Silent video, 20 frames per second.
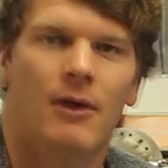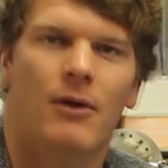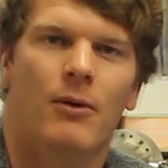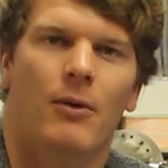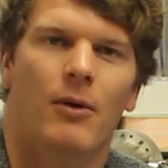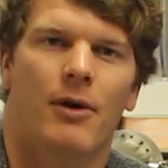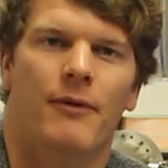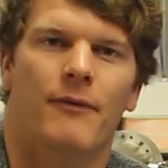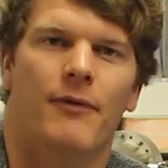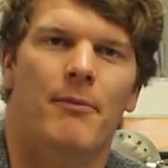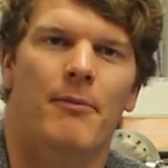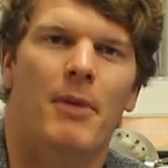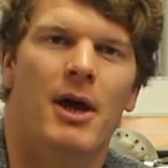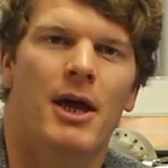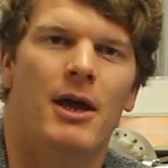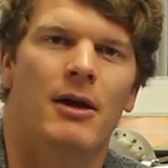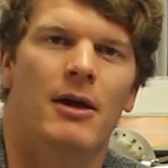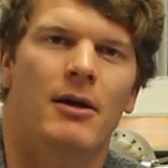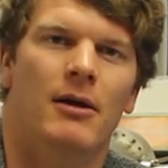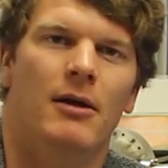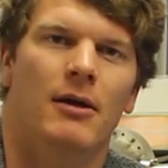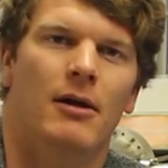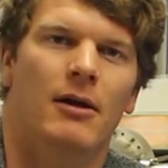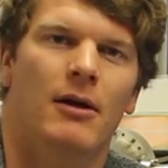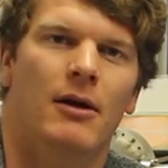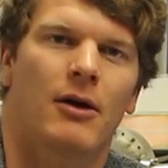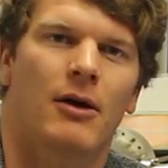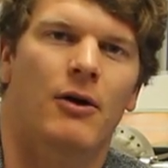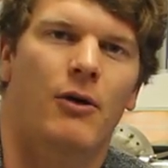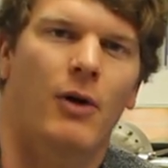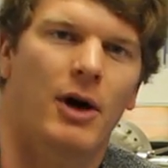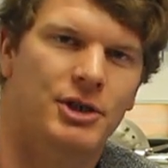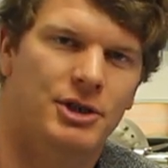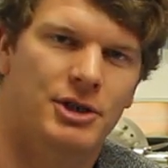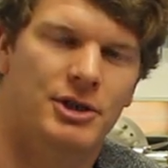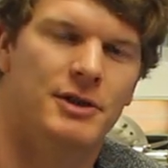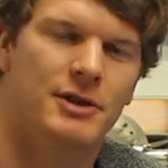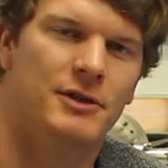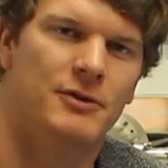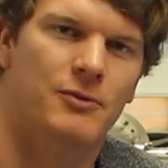One of the main
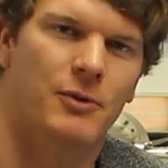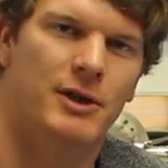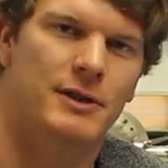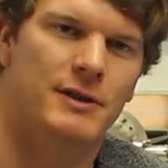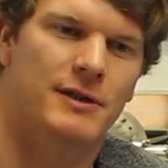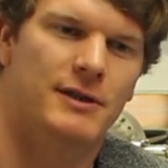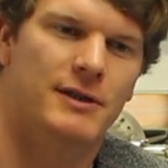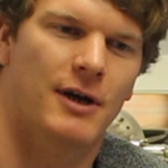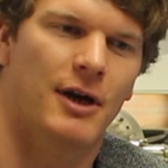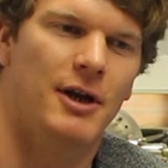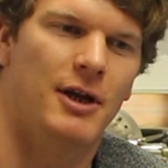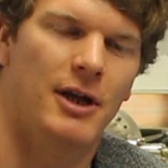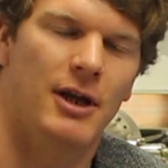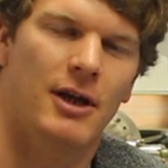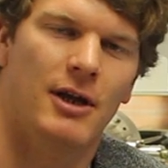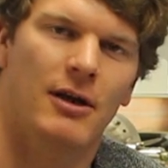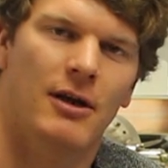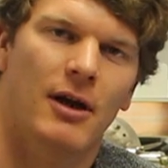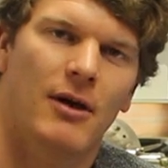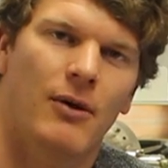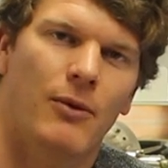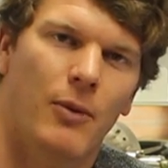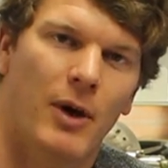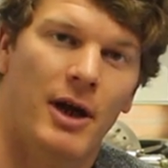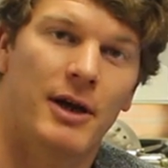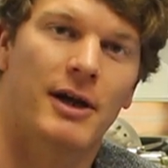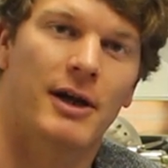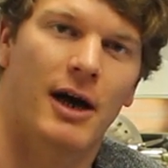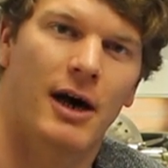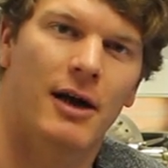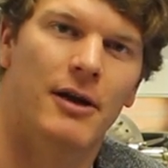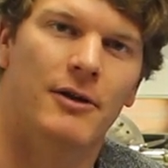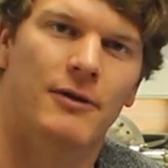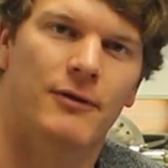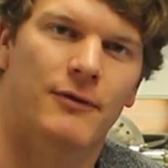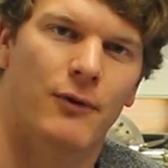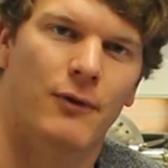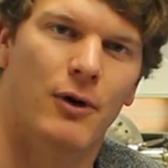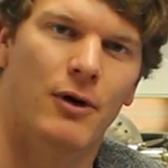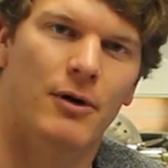questions when studying when
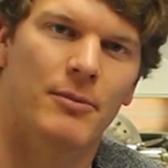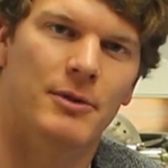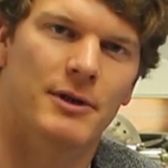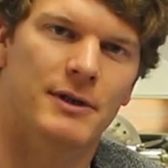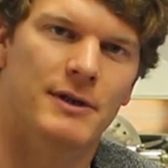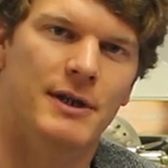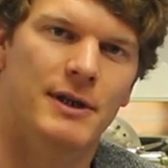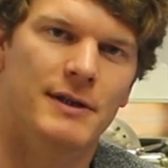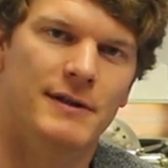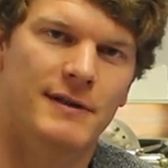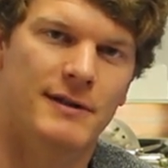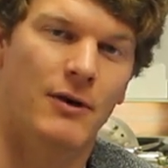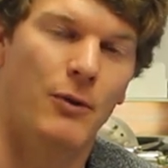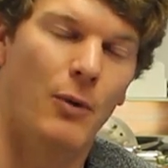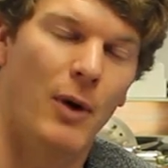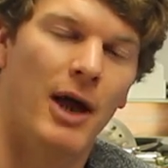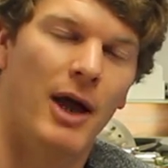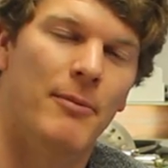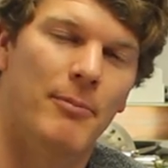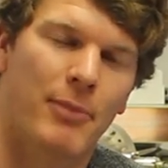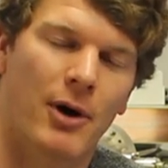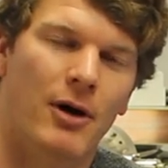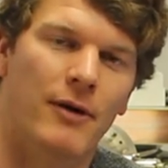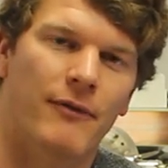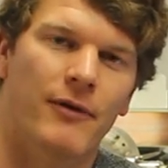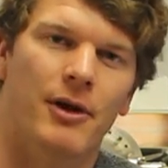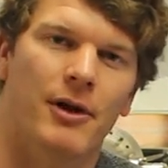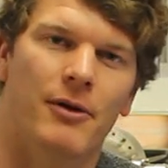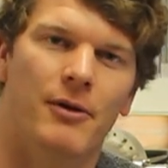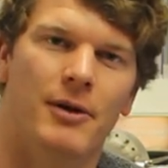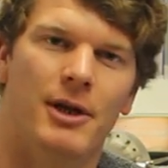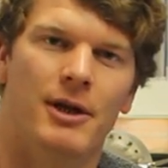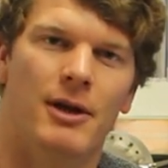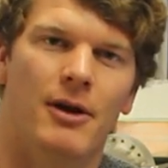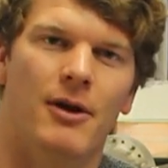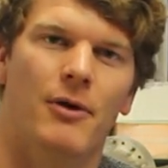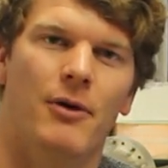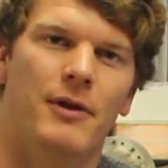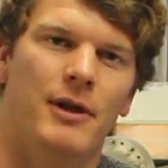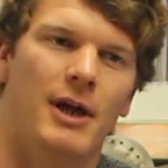continents formed is the when part of it. You need
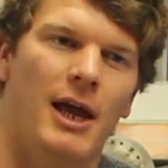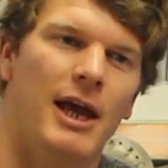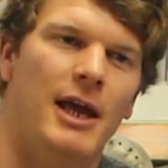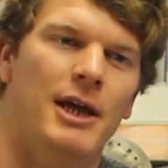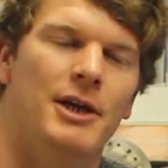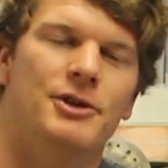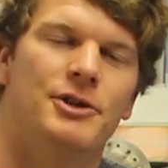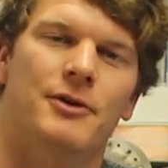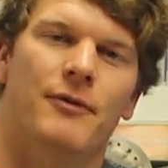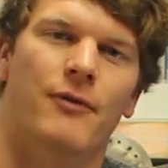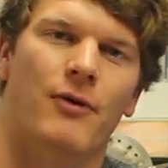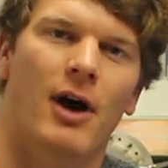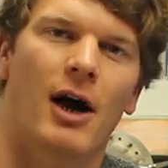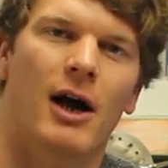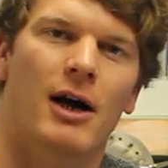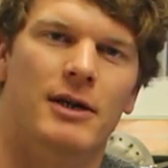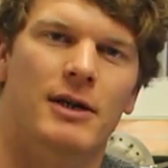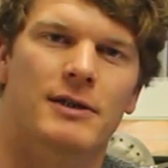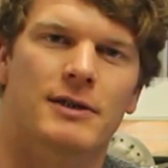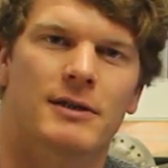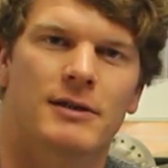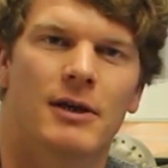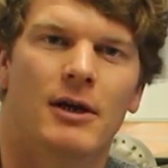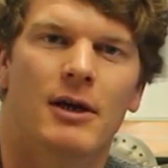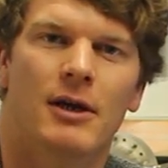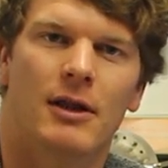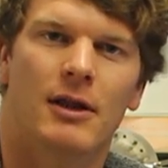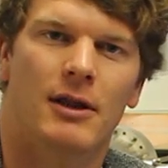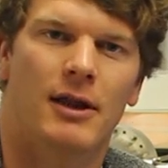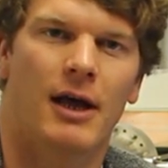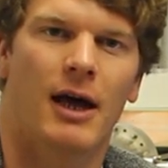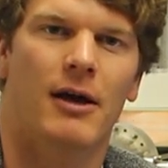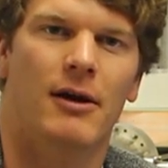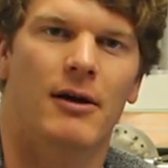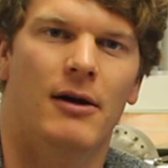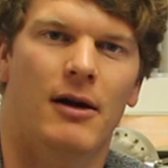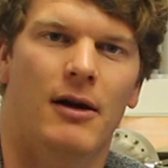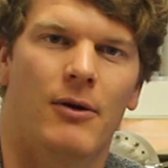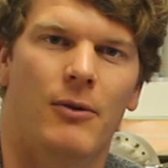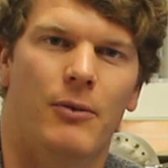to know the age of rocks that
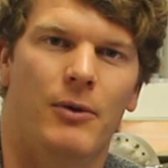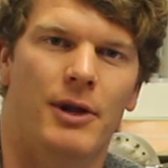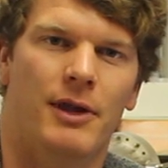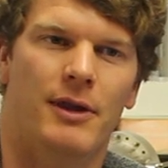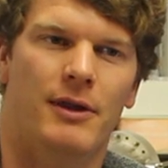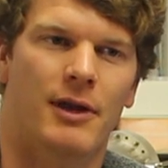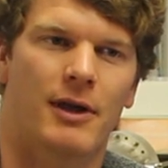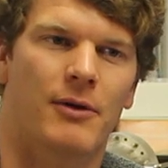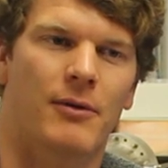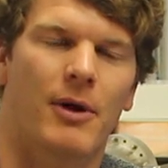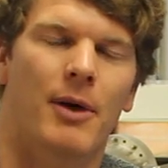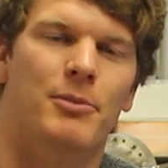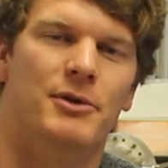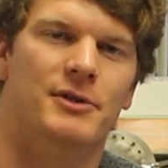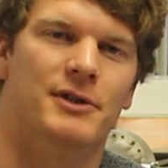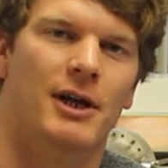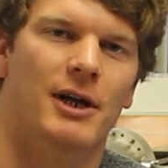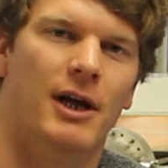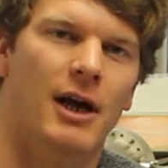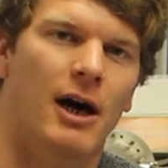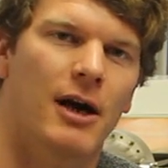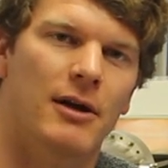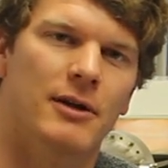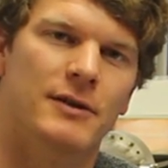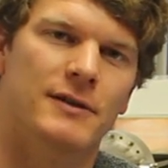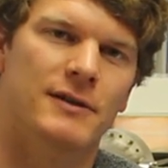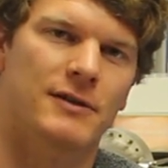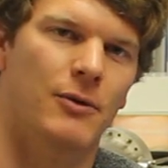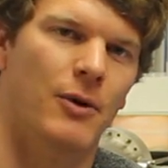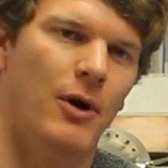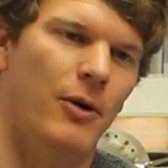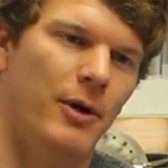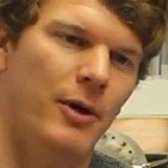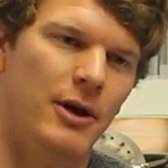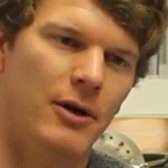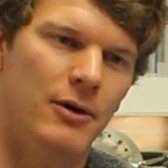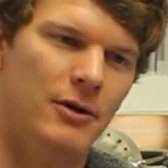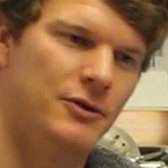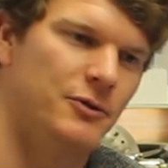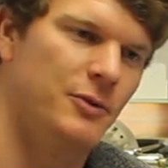we think represent continents. So what we
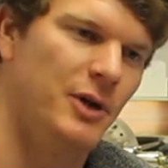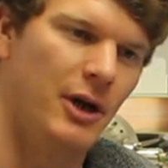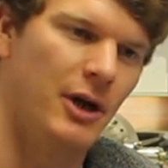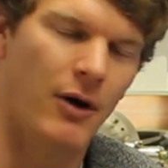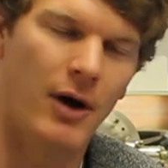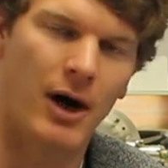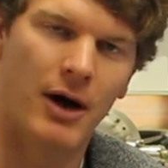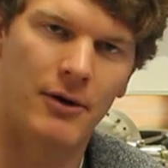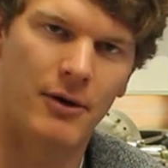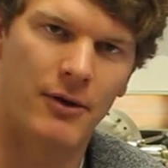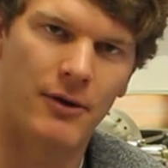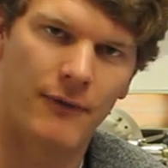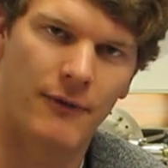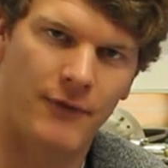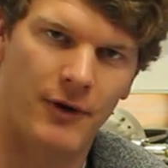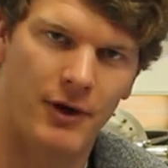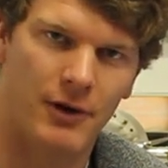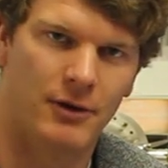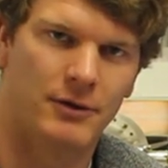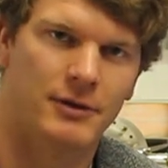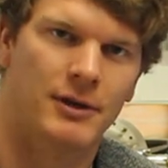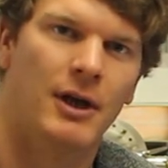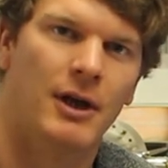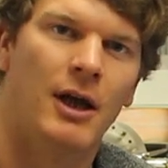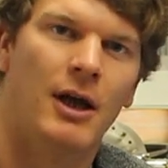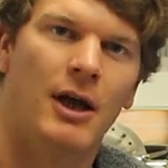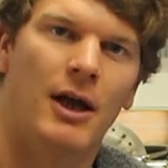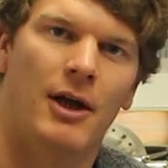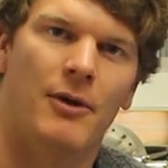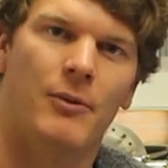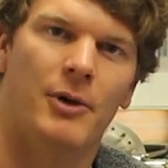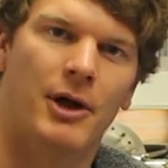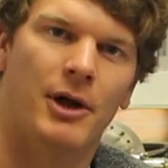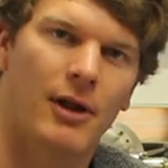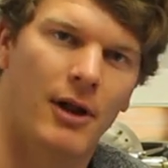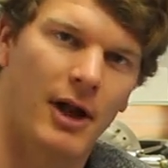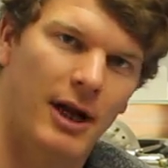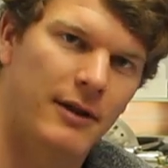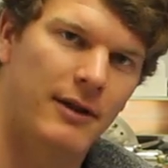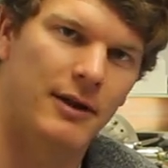do is we go out into the field, and we
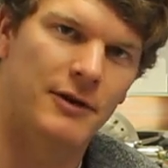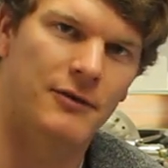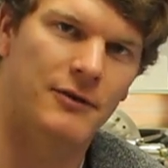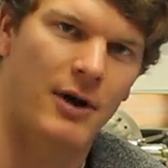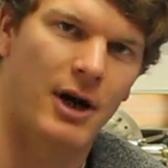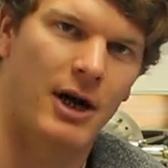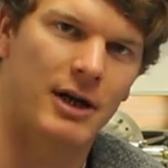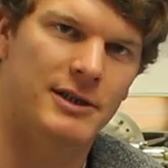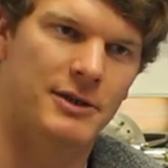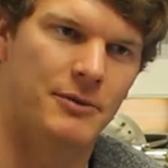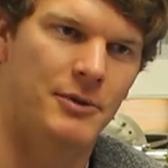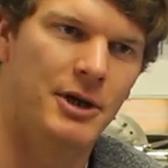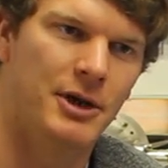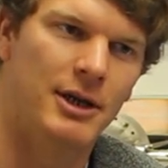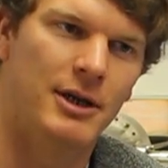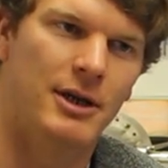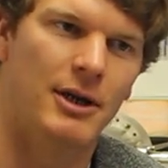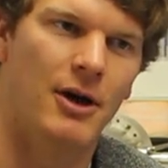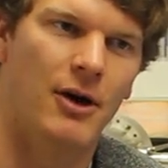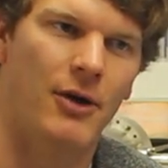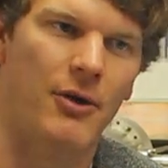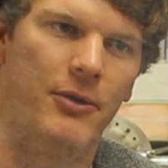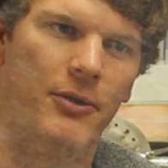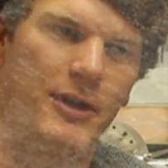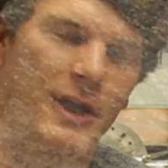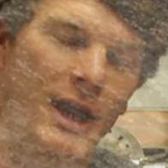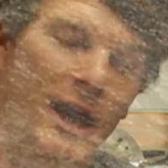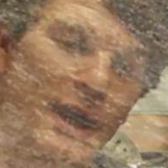collect these rocks and we need to know the